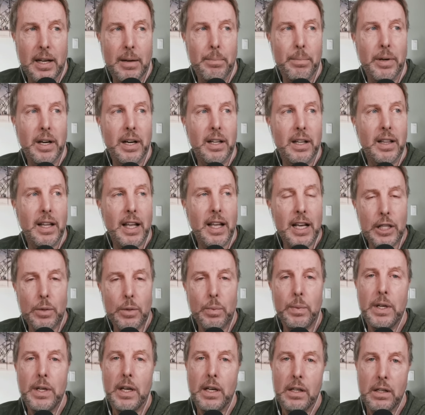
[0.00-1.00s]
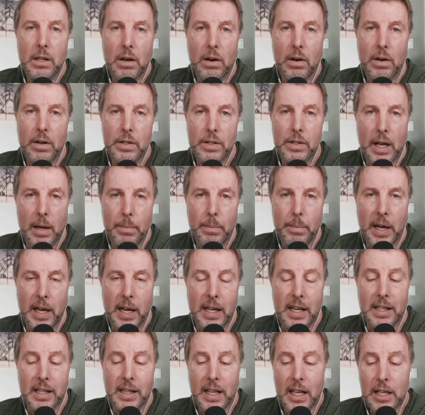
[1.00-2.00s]
But unless we acknowledge that
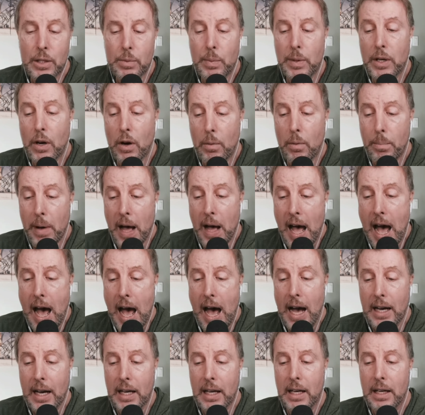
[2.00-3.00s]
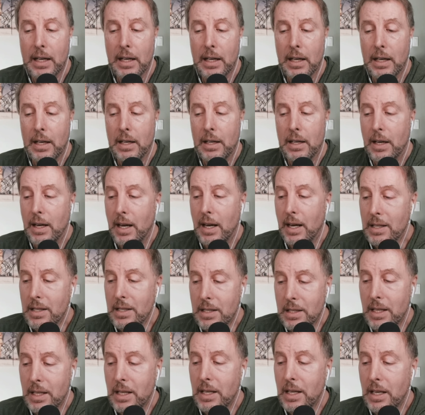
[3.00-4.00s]
pain, unless we go back and
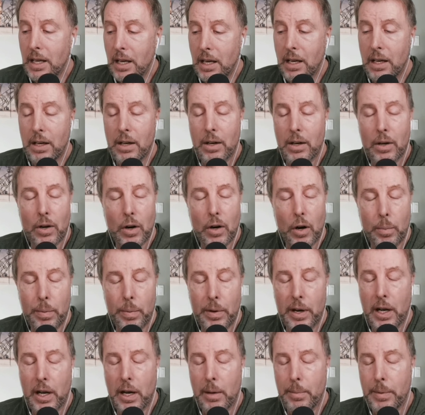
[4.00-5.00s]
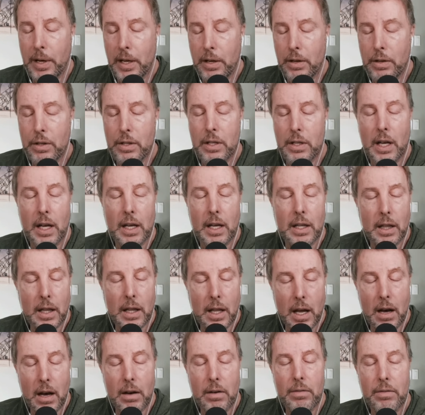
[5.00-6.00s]
see, hear, open up, understand,
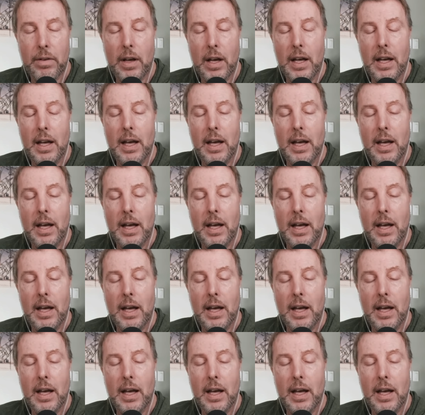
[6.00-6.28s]
love,